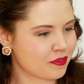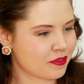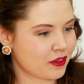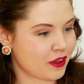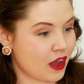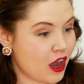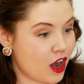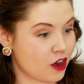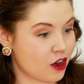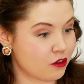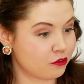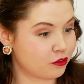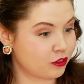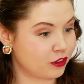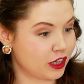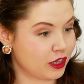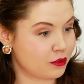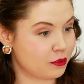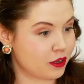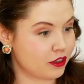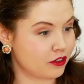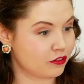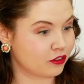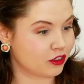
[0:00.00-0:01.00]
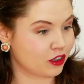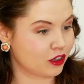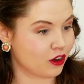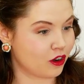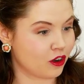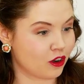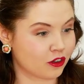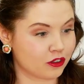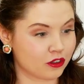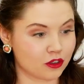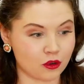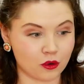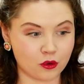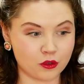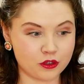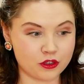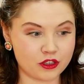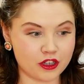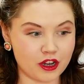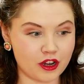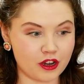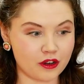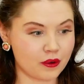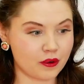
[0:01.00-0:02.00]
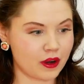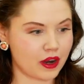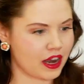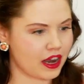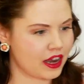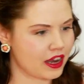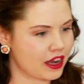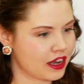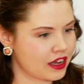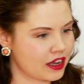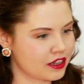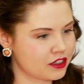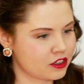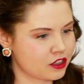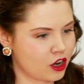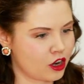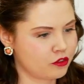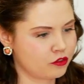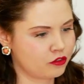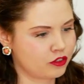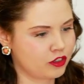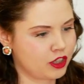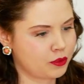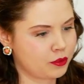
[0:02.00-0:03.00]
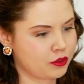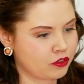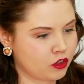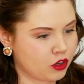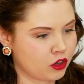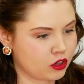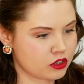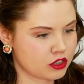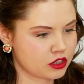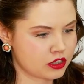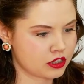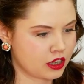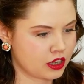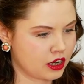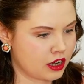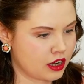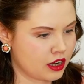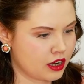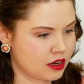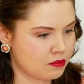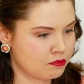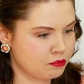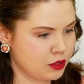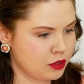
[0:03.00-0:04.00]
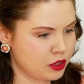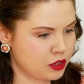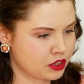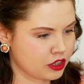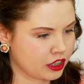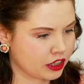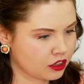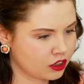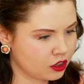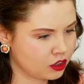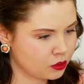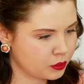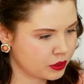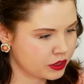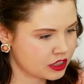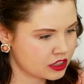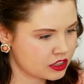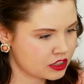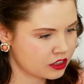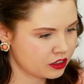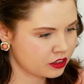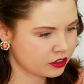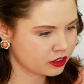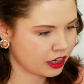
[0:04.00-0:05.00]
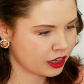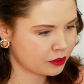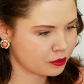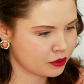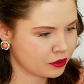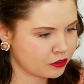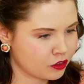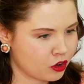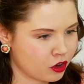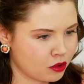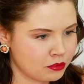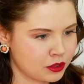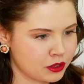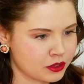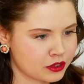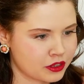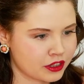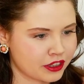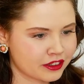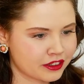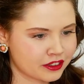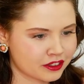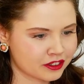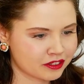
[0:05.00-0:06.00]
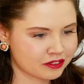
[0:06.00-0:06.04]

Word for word: Hopefully, we've got audio and hopefully, we've got some music. Oh, it doesn't look like we've got music.